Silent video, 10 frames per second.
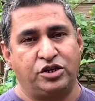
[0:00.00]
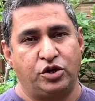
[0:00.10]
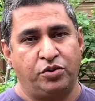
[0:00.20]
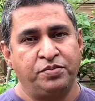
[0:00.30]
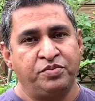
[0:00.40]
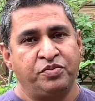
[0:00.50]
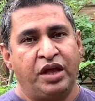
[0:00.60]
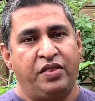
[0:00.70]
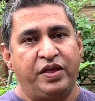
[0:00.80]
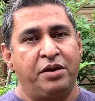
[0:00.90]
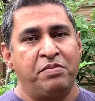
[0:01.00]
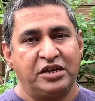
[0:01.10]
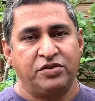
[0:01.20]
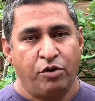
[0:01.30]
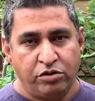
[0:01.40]
So they had
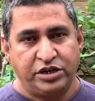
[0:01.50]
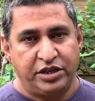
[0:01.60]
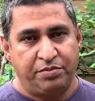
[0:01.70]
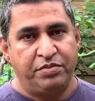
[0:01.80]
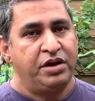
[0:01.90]
massive holes in them.